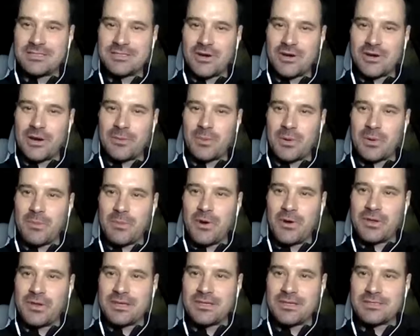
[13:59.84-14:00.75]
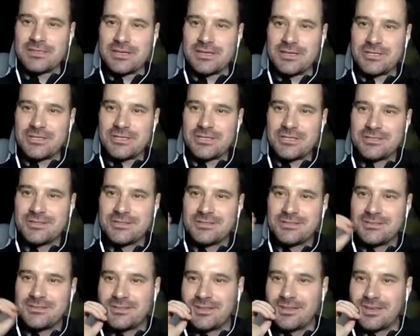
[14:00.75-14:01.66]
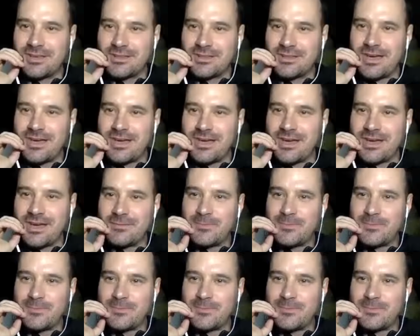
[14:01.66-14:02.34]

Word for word: started promoting and such like that